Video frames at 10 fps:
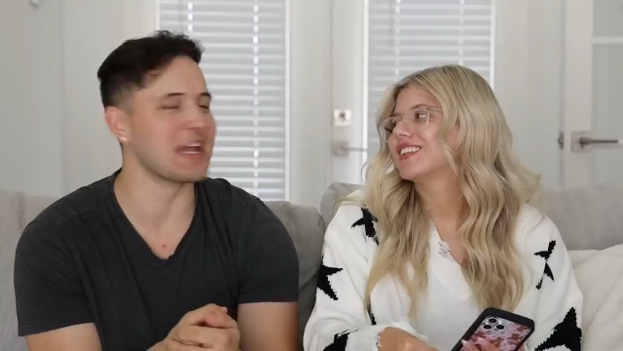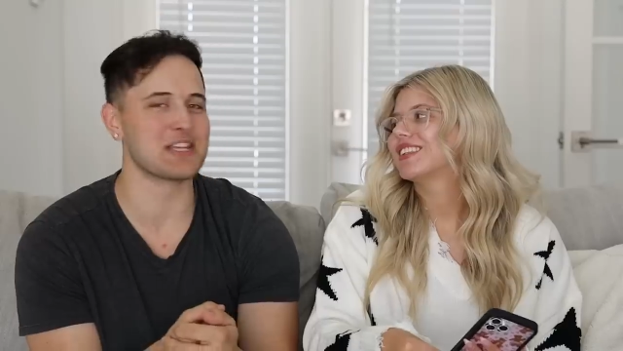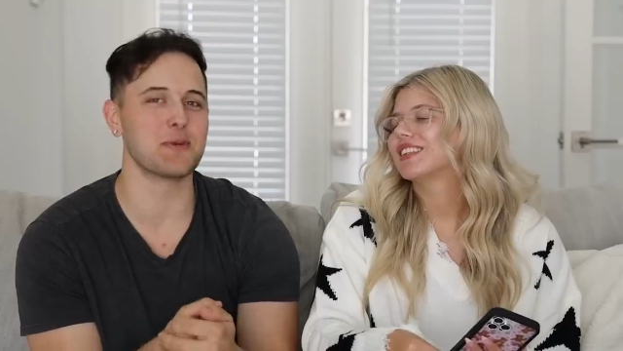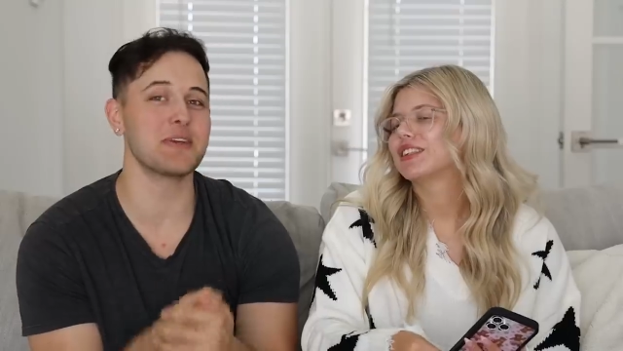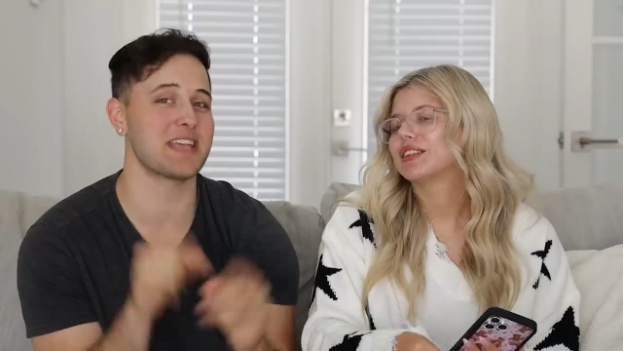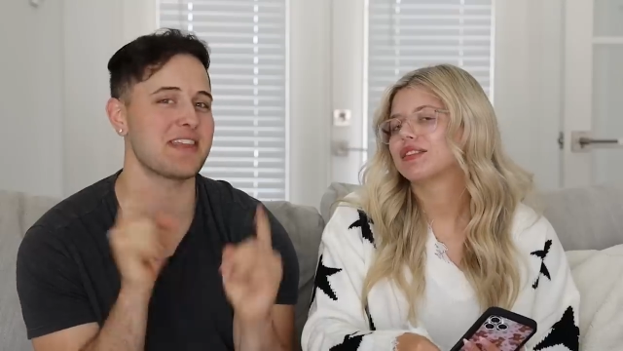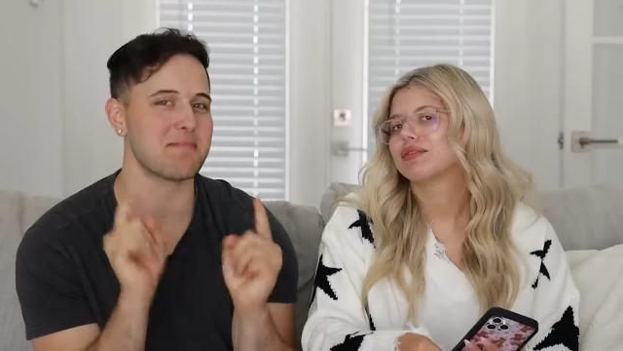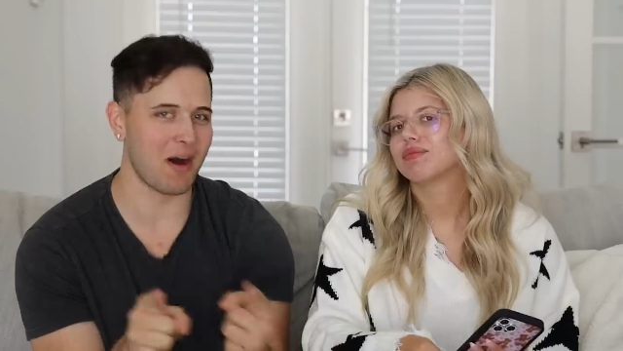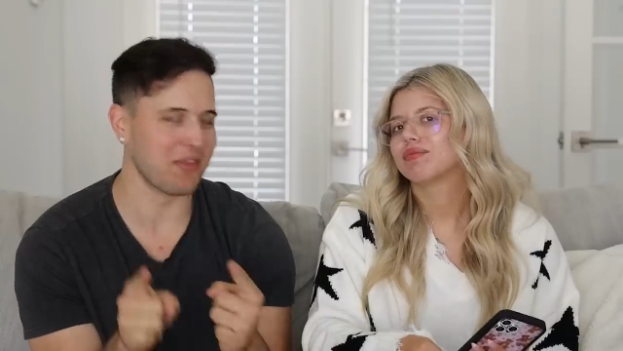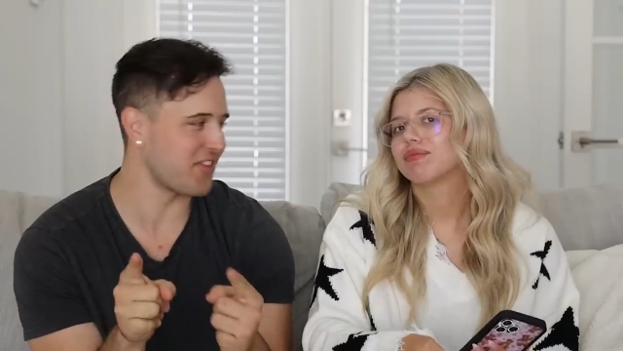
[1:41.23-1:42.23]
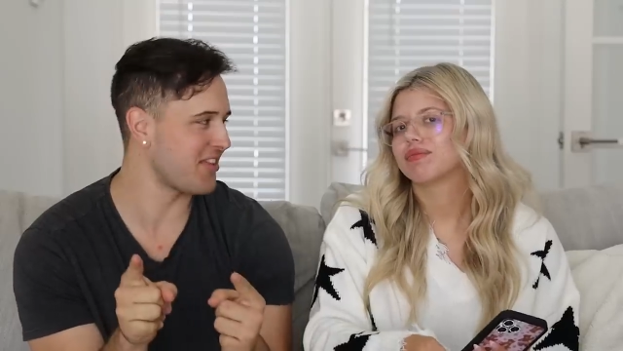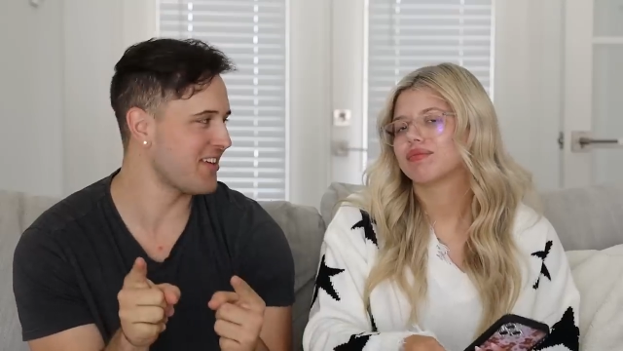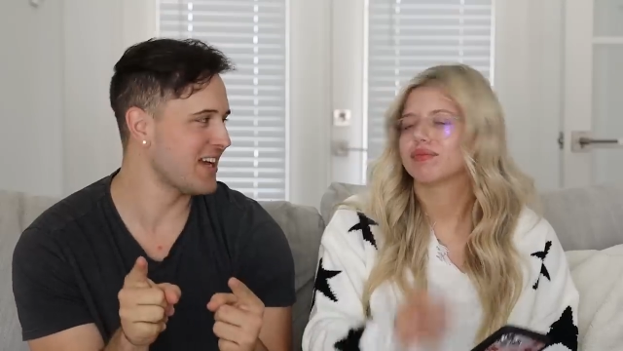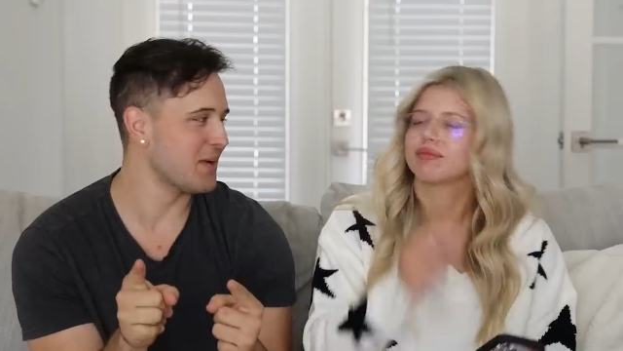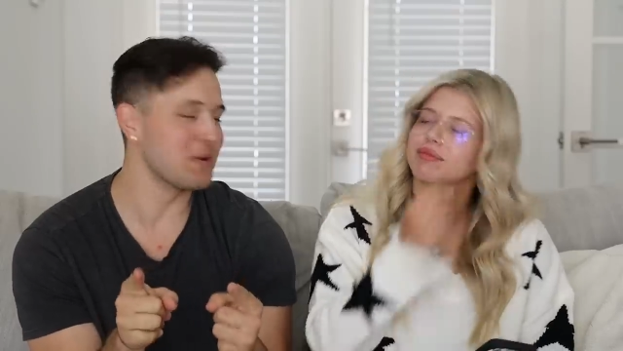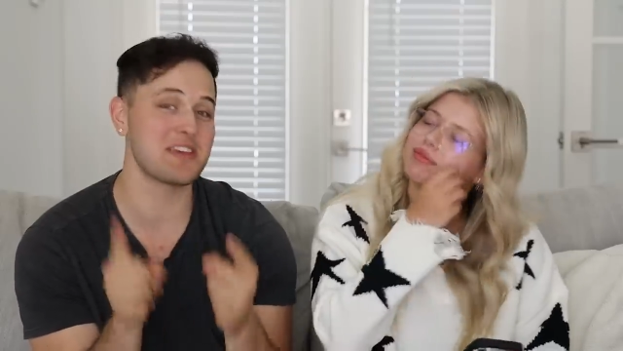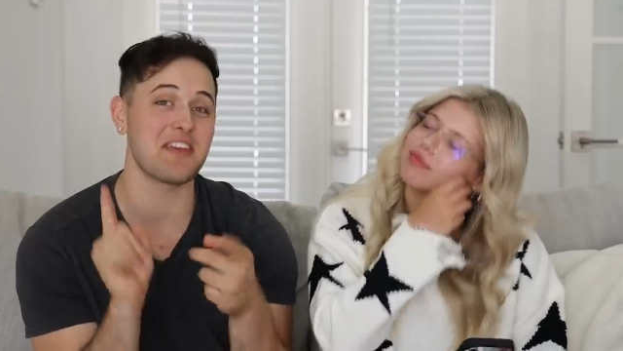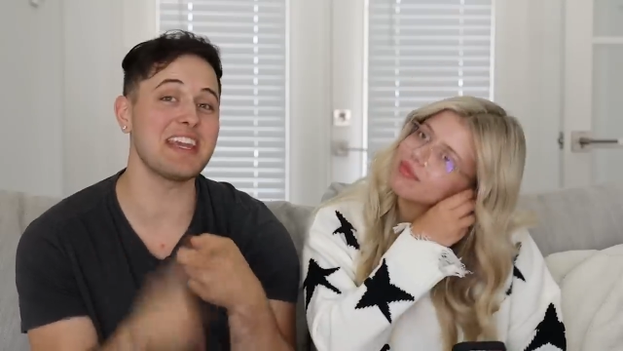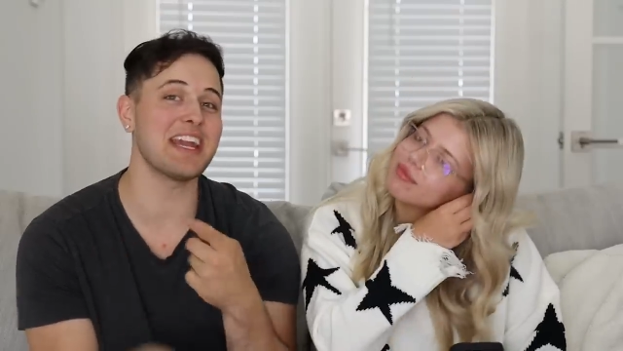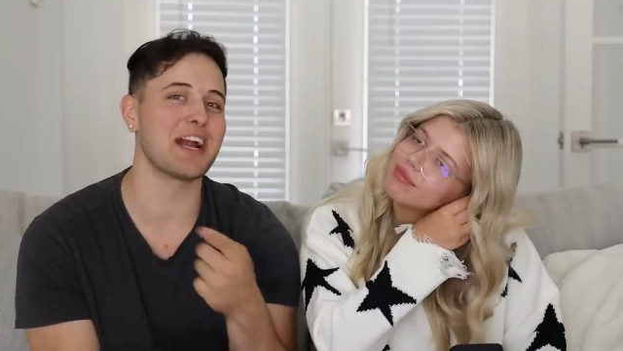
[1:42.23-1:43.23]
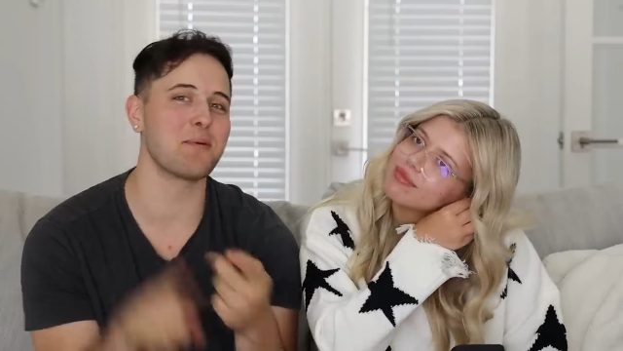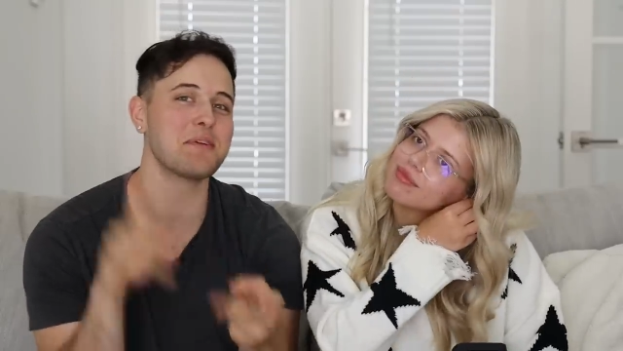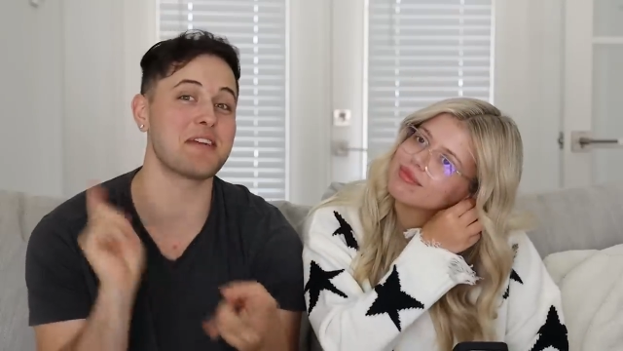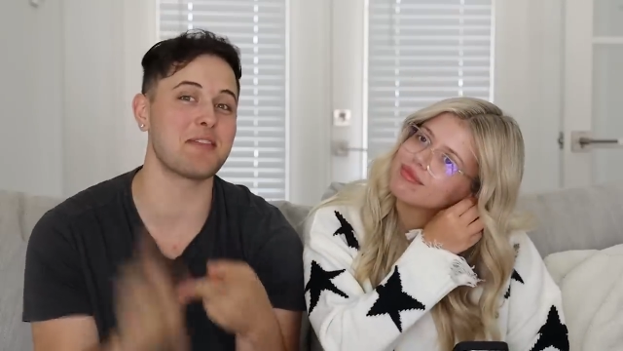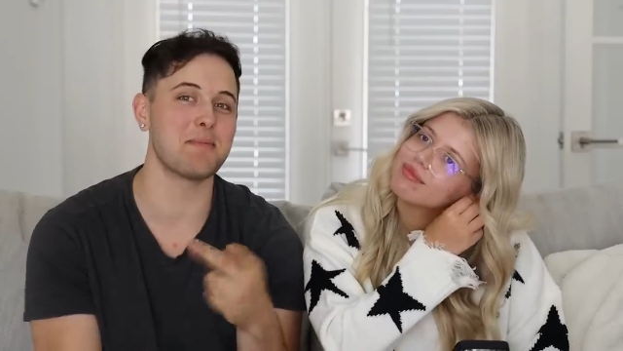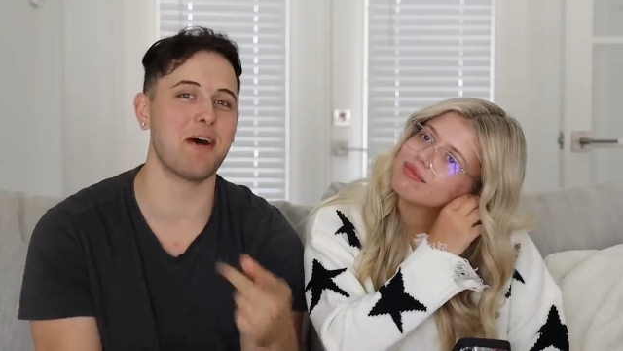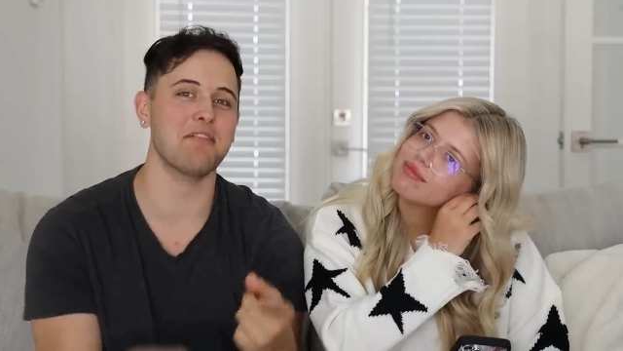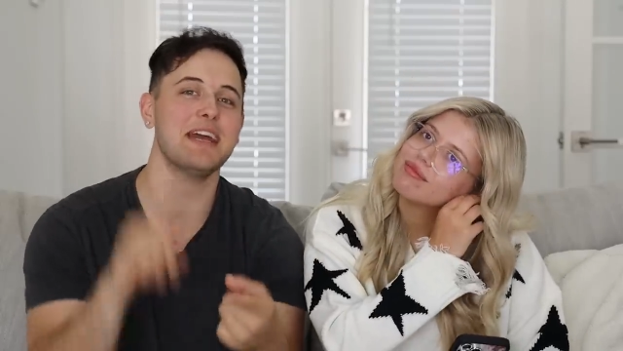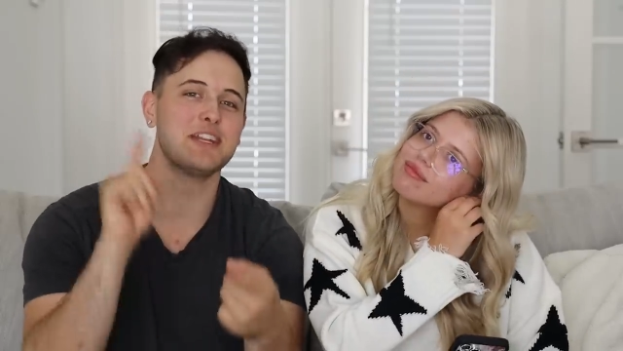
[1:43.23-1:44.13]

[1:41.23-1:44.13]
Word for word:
Speaker 1: Okay, so we said the month. We said the year, we said the month.